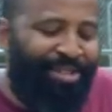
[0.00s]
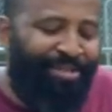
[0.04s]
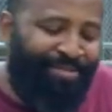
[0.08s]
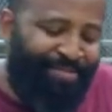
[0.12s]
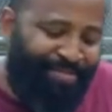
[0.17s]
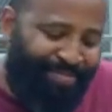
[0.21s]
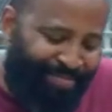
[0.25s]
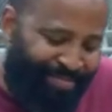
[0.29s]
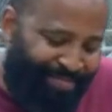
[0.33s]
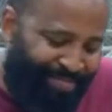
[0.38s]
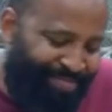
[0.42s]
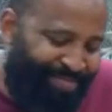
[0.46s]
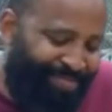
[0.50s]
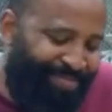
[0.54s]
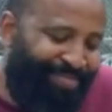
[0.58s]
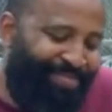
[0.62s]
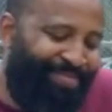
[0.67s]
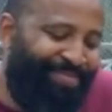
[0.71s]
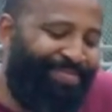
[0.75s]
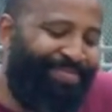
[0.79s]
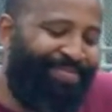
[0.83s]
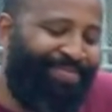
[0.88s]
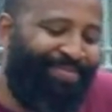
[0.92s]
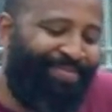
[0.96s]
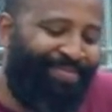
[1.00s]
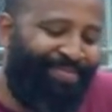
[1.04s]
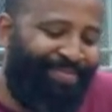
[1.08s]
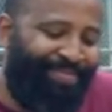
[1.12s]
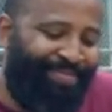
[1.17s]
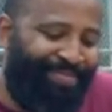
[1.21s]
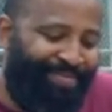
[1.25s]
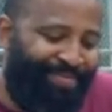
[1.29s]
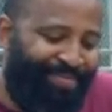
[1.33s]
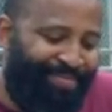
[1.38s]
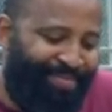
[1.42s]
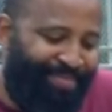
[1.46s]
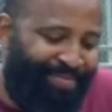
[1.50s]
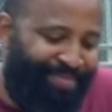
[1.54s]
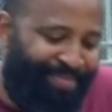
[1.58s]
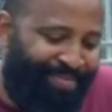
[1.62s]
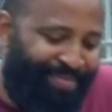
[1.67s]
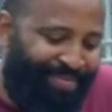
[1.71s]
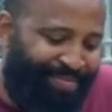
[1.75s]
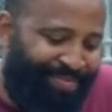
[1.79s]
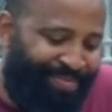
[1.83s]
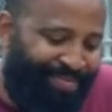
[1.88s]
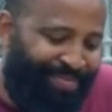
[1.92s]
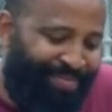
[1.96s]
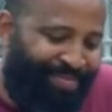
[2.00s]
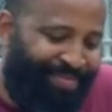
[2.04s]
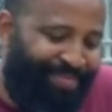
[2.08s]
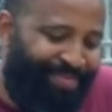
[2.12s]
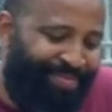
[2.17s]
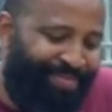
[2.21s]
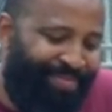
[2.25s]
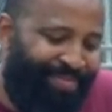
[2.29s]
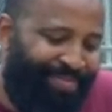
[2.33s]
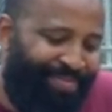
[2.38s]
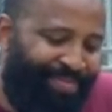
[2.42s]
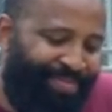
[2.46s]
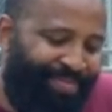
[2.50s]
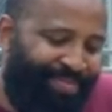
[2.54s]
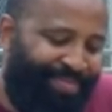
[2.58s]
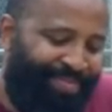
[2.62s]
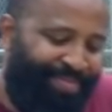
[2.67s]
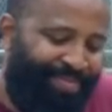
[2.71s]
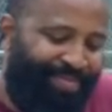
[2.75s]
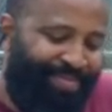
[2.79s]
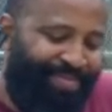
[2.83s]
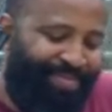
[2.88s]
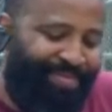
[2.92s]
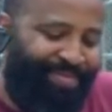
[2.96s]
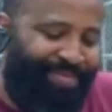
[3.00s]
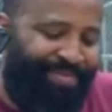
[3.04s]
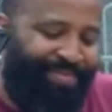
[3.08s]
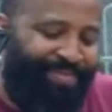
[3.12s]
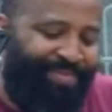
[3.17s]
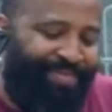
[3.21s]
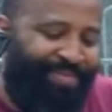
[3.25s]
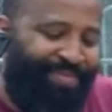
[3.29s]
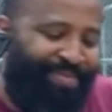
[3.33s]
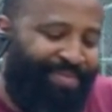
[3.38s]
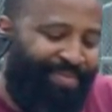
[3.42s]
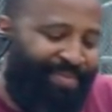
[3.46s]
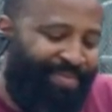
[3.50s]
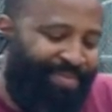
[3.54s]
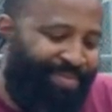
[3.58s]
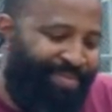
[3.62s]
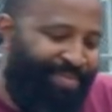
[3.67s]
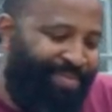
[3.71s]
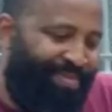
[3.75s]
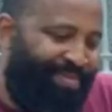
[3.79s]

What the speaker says: No words are spoken by the person on screen.